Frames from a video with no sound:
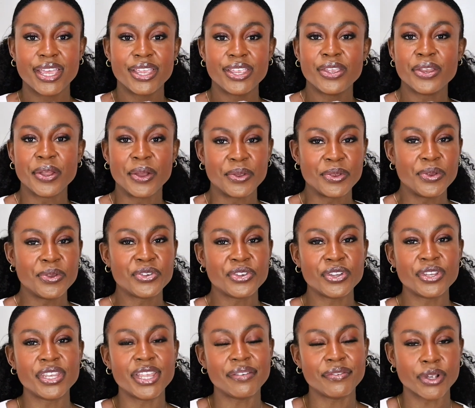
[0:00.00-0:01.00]
you know, you
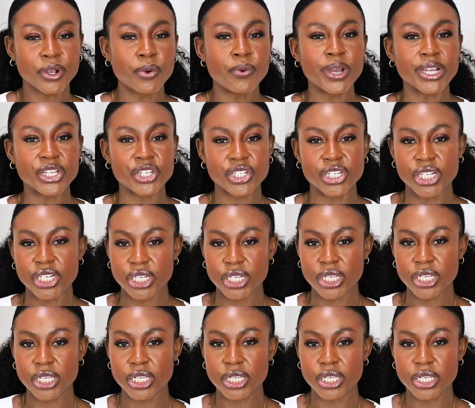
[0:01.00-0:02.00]
should never
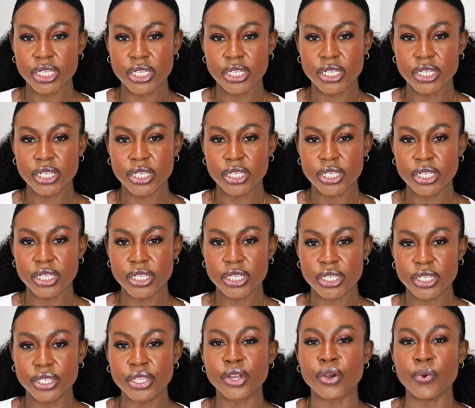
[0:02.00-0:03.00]
question
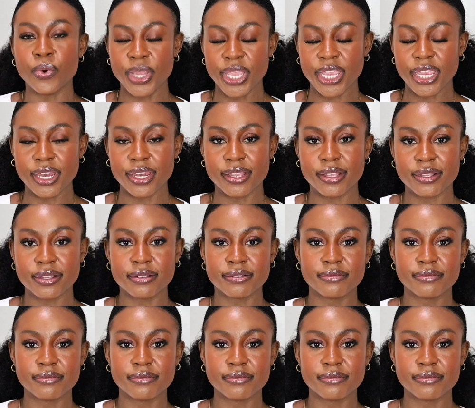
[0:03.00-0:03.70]
the queen.